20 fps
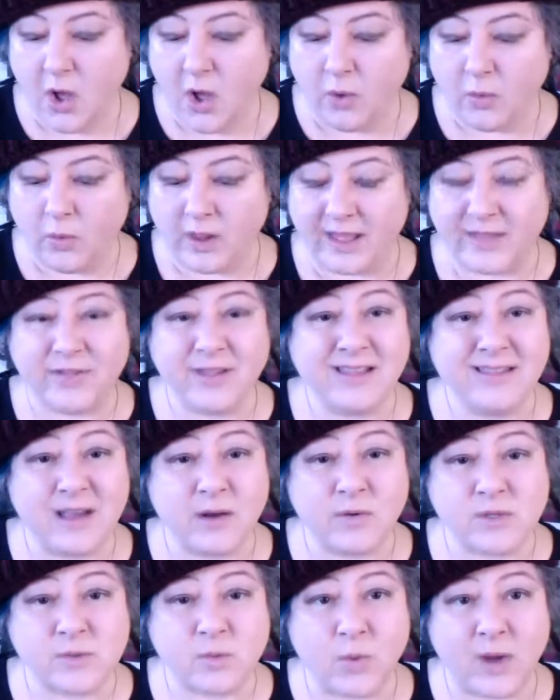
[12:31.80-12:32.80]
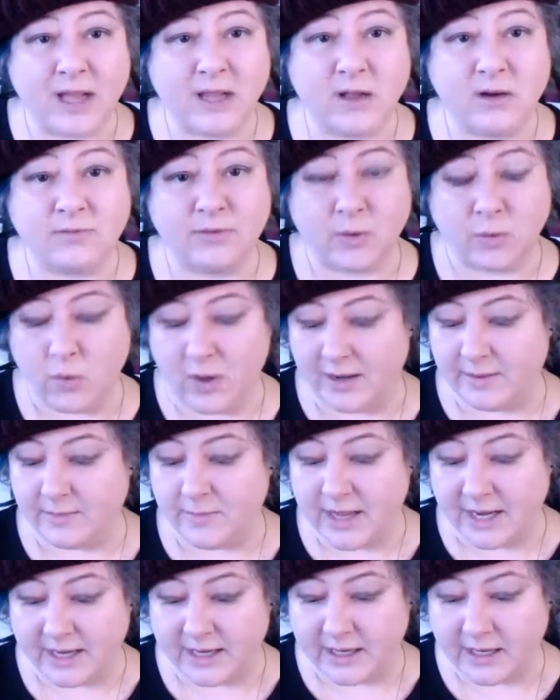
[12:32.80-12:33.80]
Well, I think that was well over 1
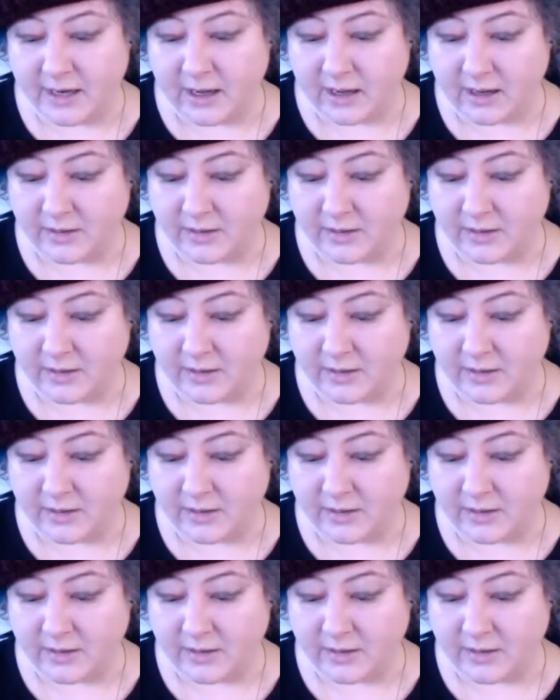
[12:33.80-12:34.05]
minute.